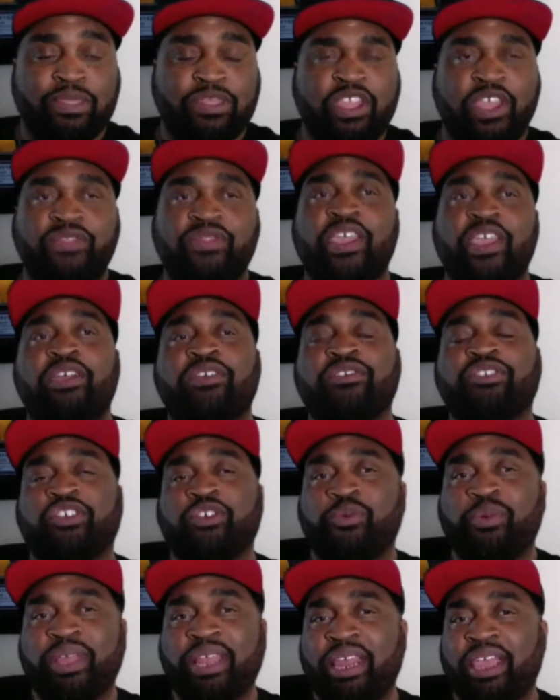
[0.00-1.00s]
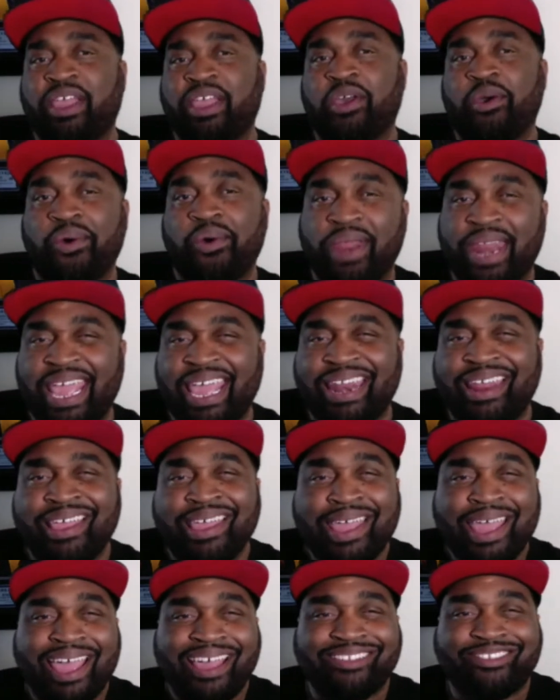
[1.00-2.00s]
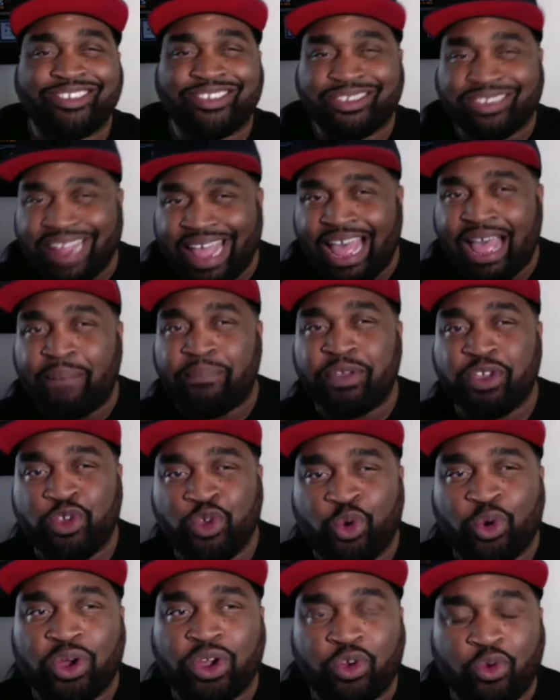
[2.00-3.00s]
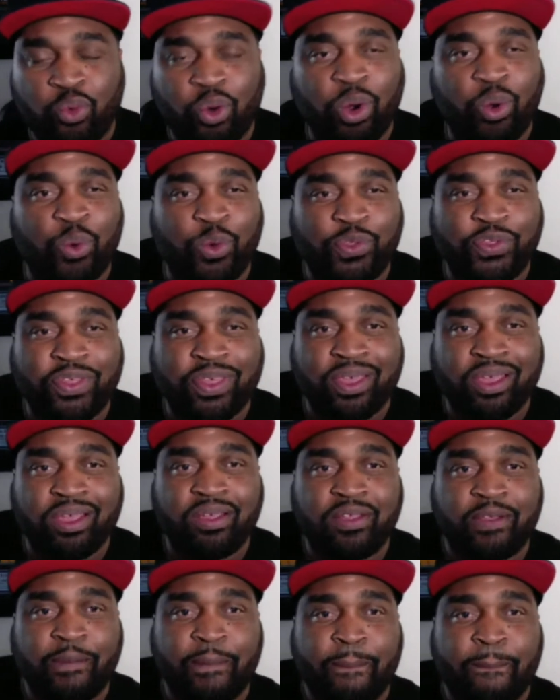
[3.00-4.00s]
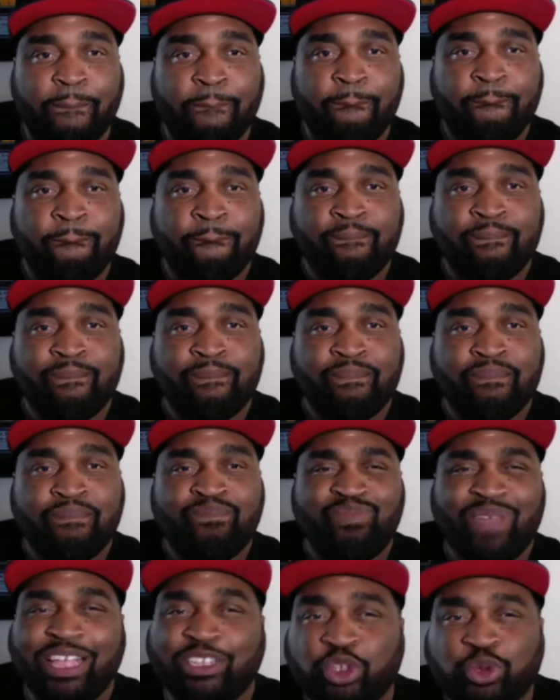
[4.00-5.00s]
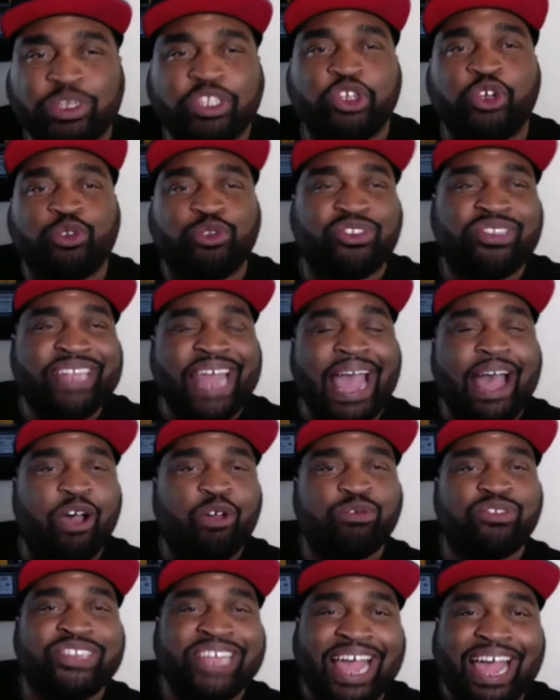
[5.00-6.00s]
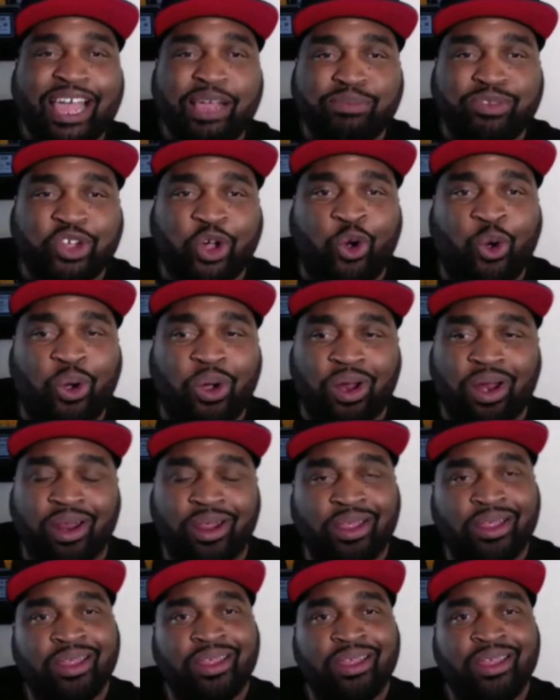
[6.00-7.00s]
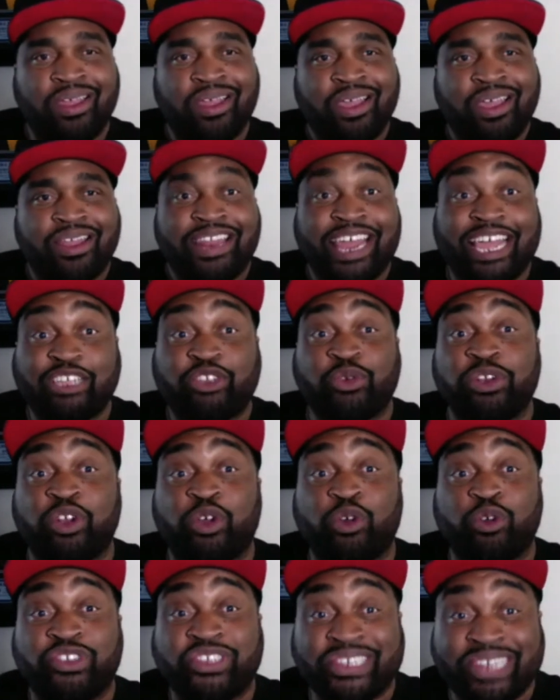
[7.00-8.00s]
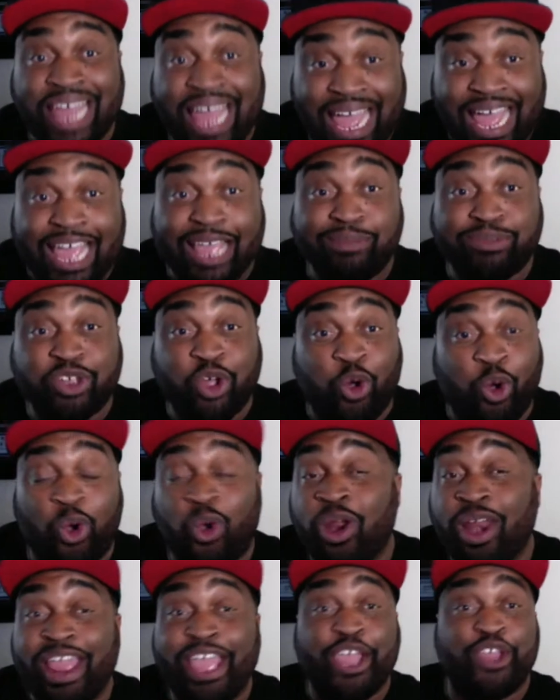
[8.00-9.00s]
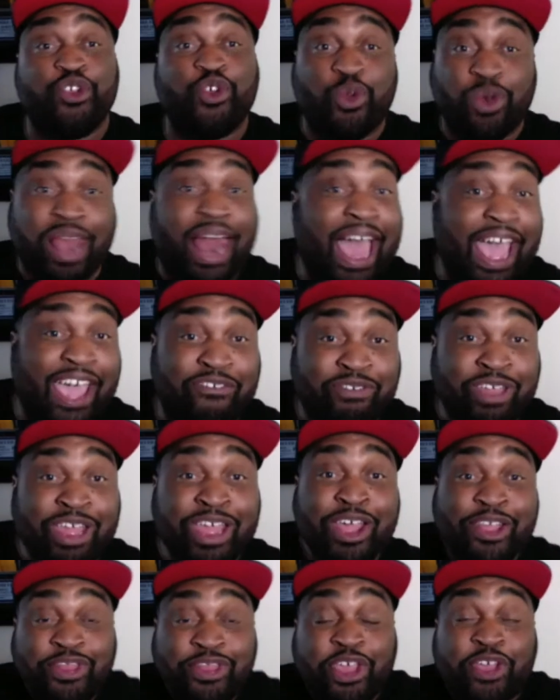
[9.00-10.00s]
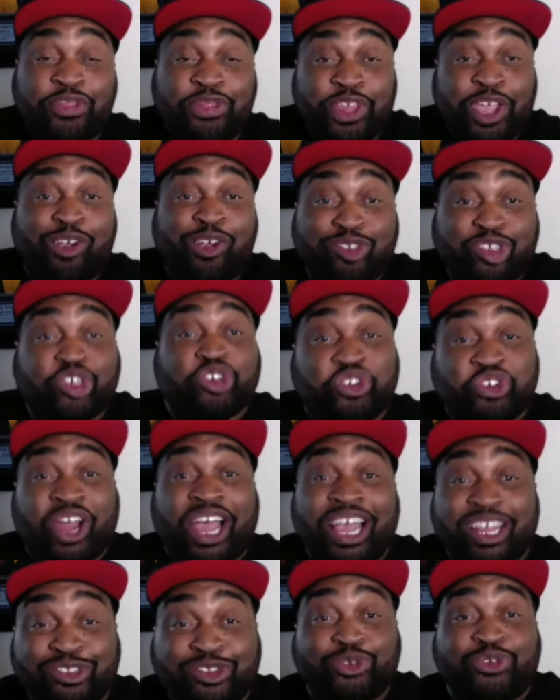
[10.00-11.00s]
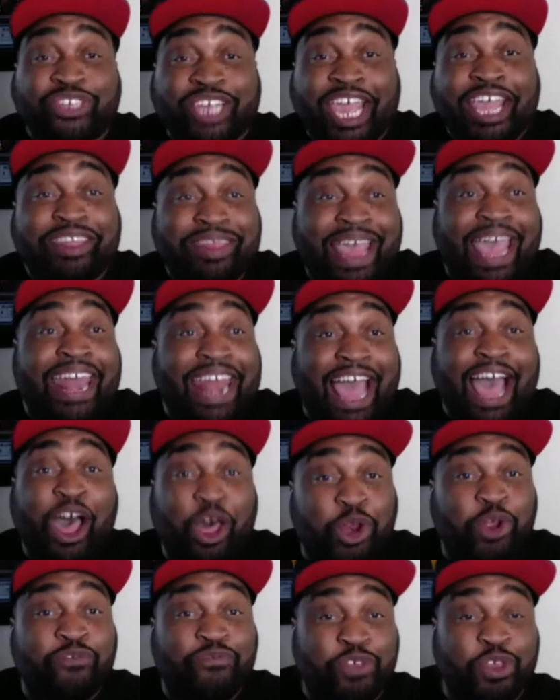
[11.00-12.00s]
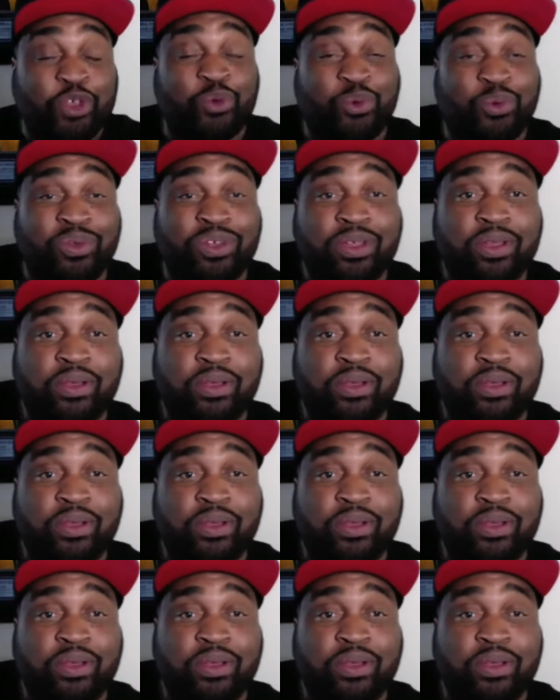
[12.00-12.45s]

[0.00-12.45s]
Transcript: They're there to really go ahead and stop your growth. That's what those down times are. That's what those times are in your life. They're there to try to take that out of you.